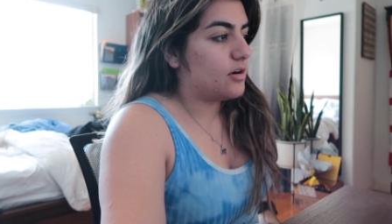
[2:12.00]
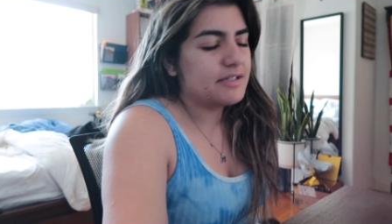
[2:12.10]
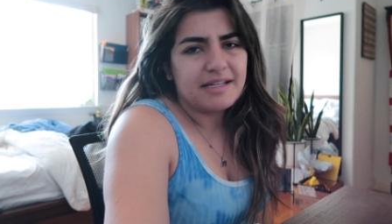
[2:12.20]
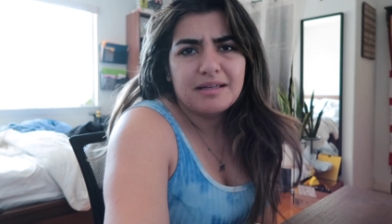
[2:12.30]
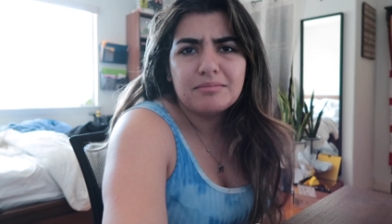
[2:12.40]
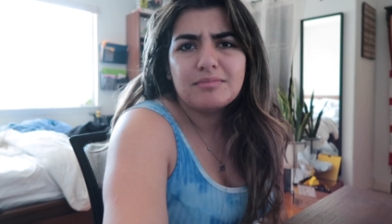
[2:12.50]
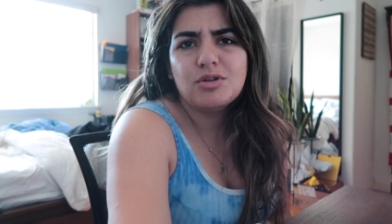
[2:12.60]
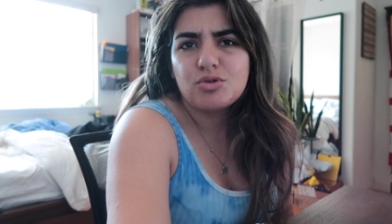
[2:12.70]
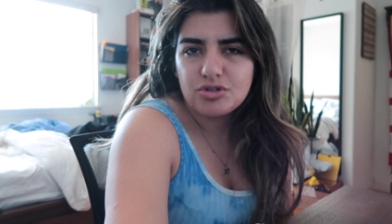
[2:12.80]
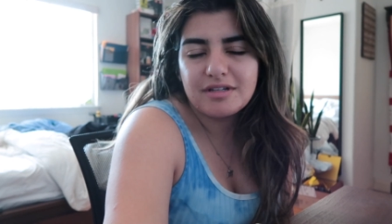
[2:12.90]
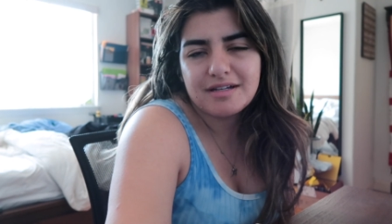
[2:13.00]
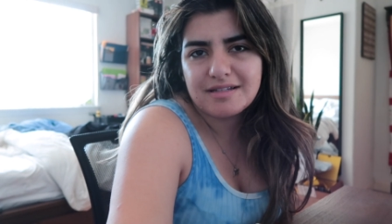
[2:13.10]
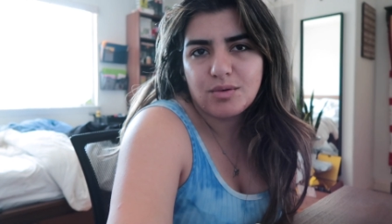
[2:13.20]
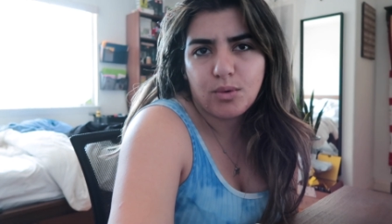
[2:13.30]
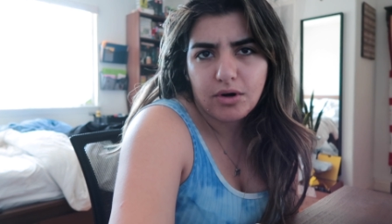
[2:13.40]
Our team usually
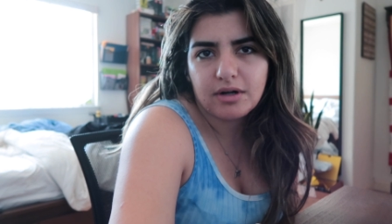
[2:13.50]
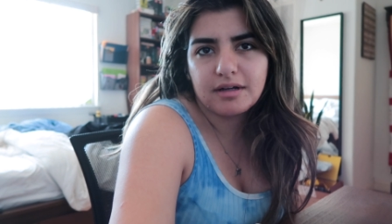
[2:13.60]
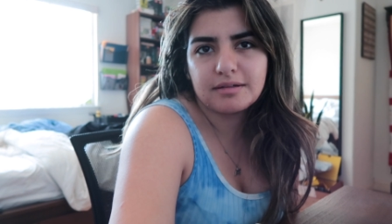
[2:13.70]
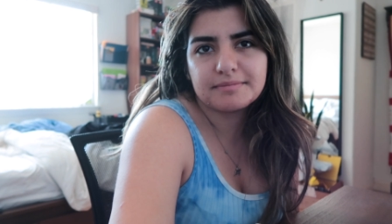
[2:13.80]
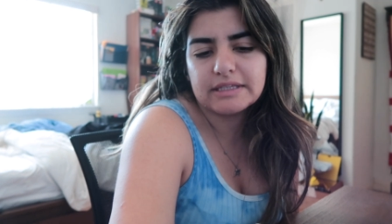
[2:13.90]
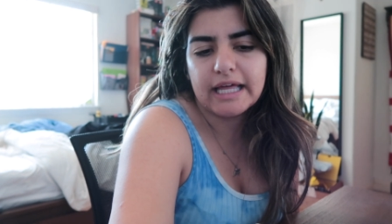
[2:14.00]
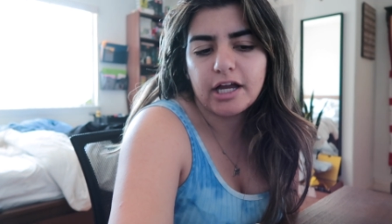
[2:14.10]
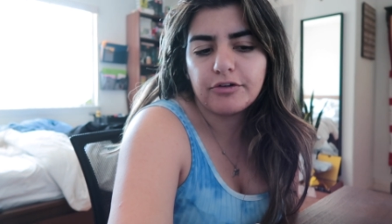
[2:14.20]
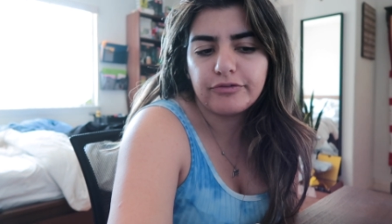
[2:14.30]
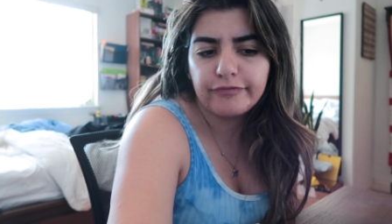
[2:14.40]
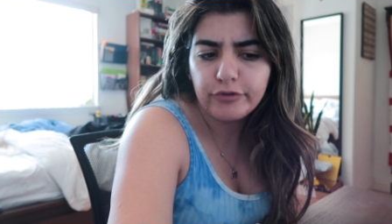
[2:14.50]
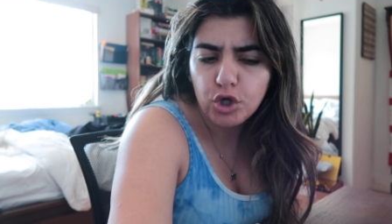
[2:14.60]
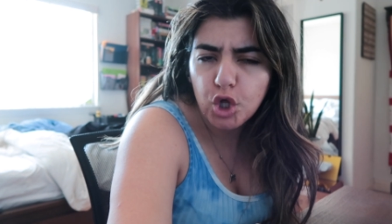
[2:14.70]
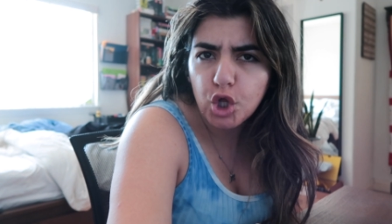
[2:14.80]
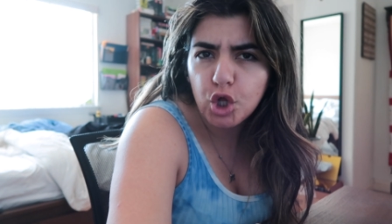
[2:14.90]
doesn't work like a
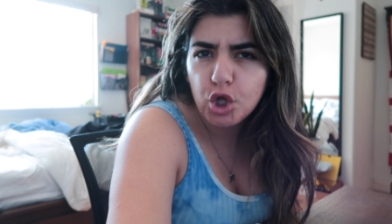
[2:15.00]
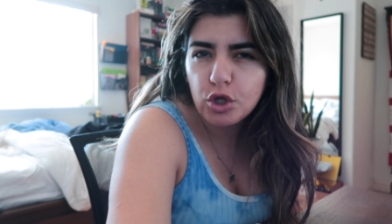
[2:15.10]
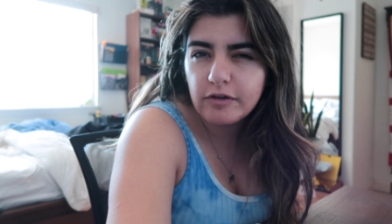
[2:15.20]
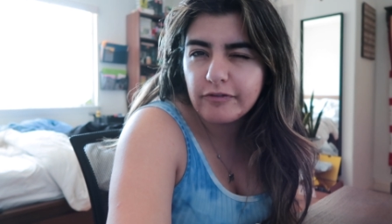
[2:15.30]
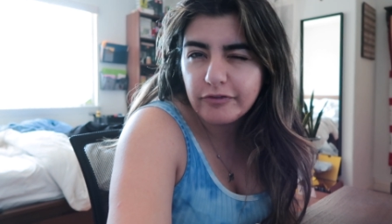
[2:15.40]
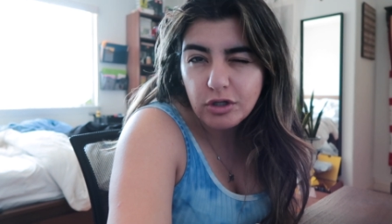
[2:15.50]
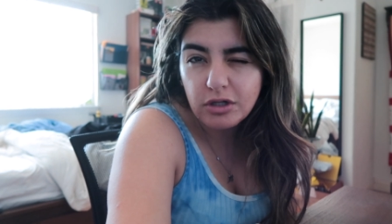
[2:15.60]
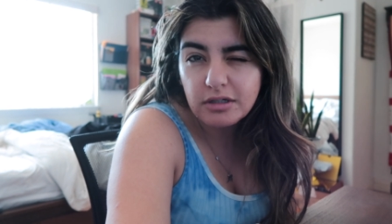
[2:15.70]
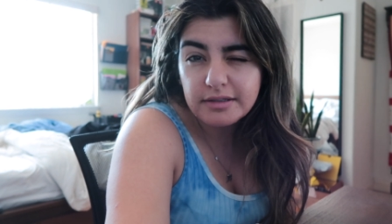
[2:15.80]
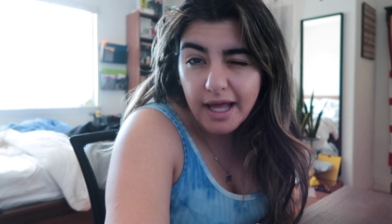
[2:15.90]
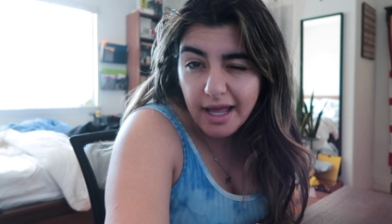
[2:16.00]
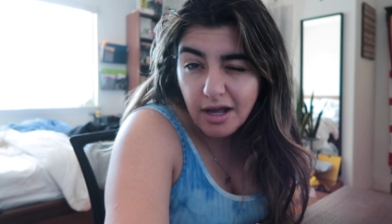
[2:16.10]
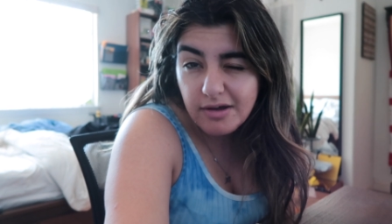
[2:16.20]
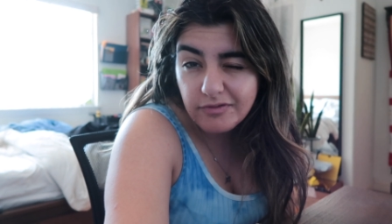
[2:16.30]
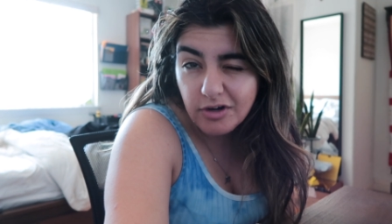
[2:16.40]
full, full day
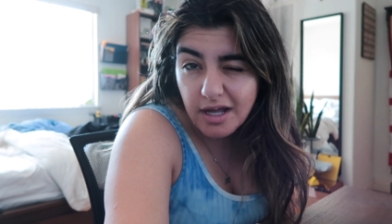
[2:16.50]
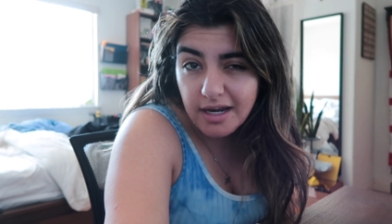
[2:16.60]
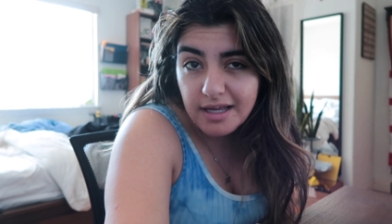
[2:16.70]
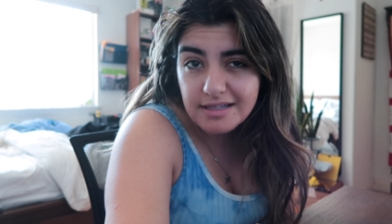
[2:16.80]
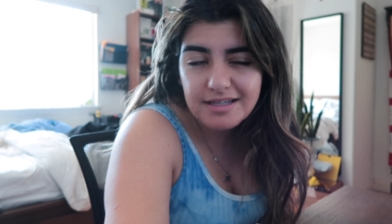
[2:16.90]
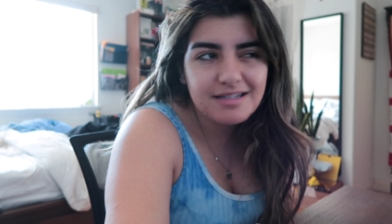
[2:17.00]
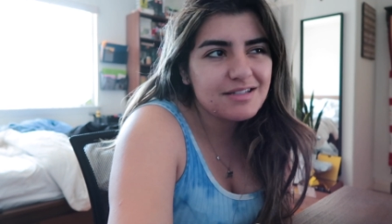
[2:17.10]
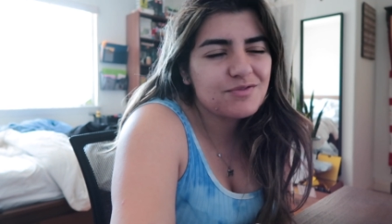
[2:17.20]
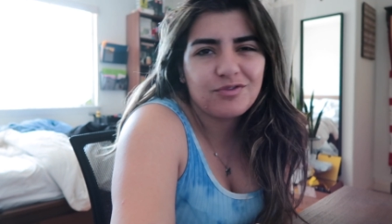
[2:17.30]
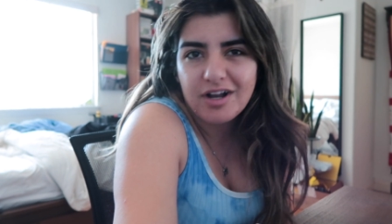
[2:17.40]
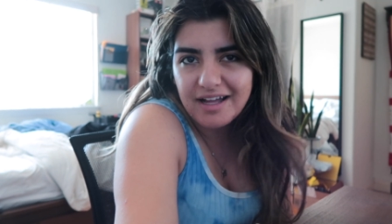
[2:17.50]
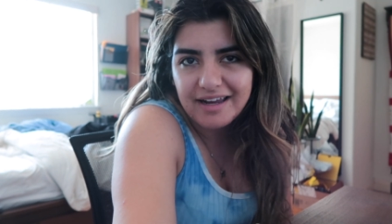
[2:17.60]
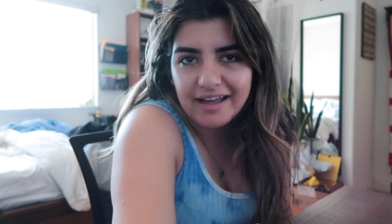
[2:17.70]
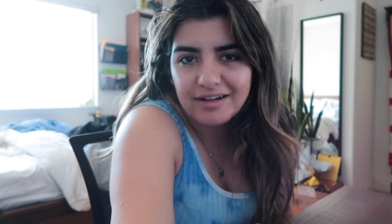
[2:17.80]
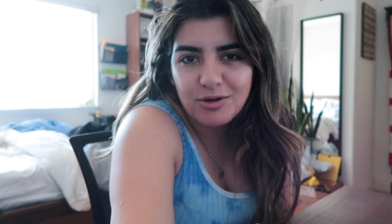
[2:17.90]
on Fridays because it's Friday.